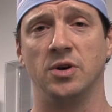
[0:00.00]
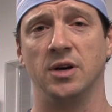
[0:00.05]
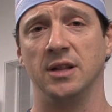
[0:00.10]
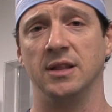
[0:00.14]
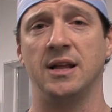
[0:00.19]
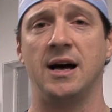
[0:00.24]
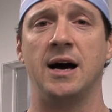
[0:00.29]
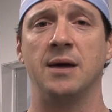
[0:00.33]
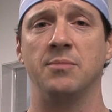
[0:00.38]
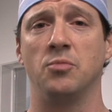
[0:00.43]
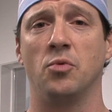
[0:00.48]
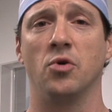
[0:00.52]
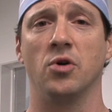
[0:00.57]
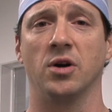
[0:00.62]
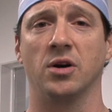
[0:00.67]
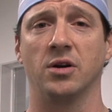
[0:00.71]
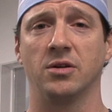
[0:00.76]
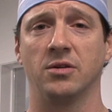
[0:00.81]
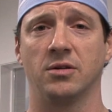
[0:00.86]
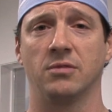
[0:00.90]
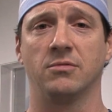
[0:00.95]
a lot more
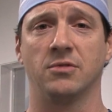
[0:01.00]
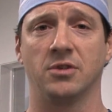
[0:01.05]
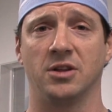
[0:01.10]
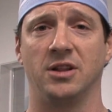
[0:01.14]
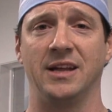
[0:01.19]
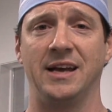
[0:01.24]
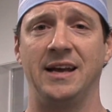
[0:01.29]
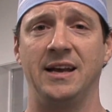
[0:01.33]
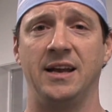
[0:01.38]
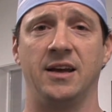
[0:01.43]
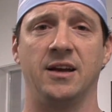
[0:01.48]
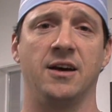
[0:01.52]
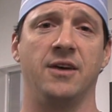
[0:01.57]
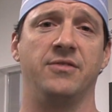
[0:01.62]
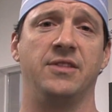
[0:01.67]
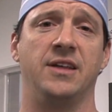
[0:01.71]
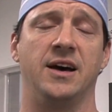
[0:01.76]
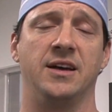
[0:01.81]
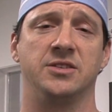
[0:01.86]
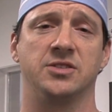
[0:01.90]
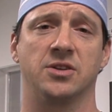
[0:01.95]
cleaning of
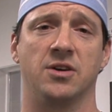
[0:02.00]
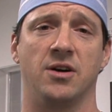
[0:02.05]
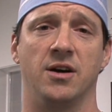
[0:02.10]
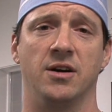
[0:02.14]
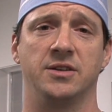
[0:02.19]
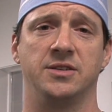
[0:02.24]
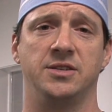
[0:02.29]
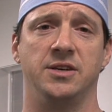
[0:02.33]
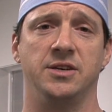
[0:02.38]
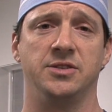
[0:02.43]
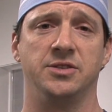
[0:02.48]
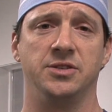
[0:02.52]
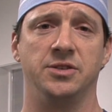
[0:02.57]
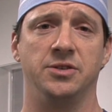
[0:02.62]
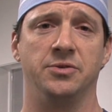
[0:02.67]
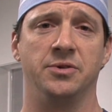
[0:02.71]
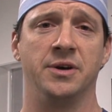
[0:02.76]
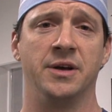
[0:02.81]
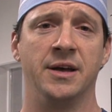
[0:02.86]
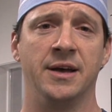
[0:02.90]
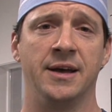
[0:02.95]
that scar
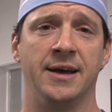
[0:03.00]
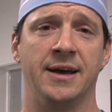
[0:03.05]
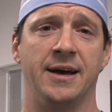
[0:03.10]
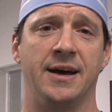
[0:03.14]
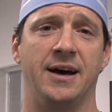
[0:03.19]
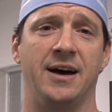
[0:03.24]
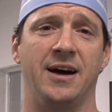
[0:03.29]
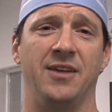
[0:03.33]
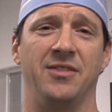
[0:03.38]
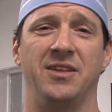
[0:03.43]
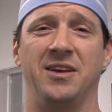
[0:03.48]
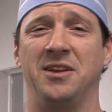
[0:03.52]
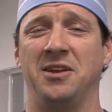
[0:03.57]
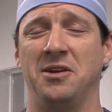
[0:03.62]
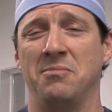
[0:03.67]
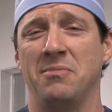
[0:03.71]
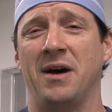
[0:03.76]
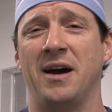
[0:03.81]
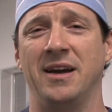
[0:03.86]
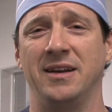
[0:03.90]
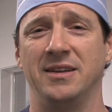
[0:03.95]
tissue than you
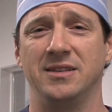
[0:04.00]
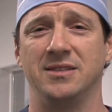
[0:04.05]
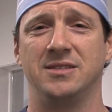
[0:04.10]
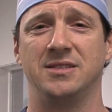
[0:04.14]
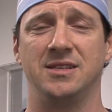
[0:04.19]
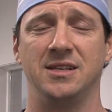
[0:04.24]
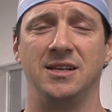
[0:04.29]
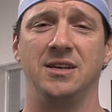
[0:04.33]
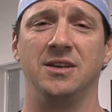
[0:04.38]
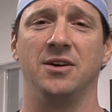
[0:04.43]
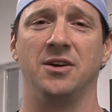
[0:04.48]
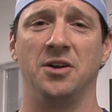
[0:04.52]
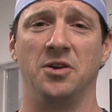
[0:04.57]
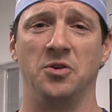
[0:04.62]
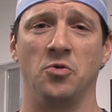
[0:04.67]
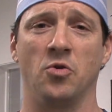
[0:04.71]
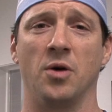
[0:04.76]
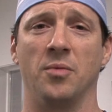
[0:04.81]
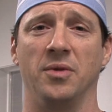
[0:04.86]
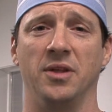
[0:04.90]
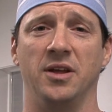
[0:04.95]
might see on a
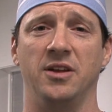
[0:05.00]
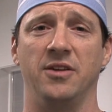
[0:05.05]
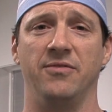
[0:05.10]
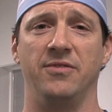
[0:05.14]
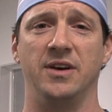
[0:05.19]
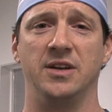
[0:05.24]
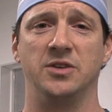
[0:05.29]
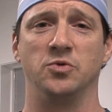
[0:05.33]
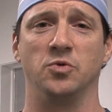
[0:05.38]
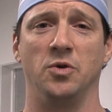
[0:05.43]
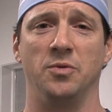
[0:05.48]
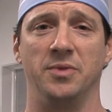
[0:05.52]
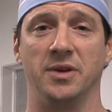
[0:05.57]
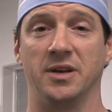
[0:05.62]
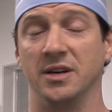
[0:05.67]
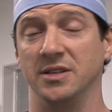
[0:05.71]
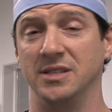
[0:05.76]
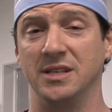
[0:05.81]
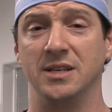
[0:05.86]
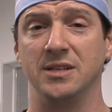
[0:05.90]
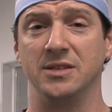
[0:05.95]
normal individual
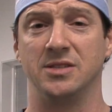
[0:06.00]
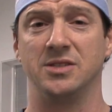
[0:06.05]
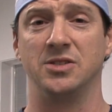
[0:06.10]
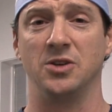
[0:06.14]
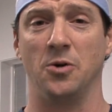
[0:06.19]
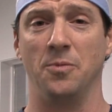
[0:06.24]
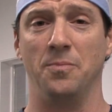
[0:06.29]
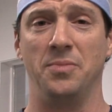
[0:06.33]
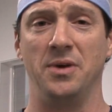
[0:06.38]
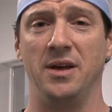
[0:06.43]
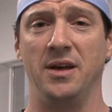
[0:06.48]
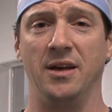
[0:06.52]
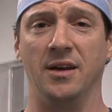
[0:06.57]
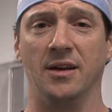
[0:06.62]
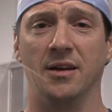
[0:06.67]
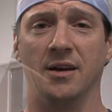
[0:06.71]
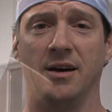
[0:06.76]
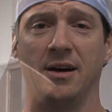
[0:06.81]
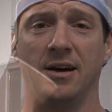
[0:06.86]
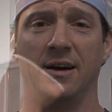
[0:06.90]
because he is so big.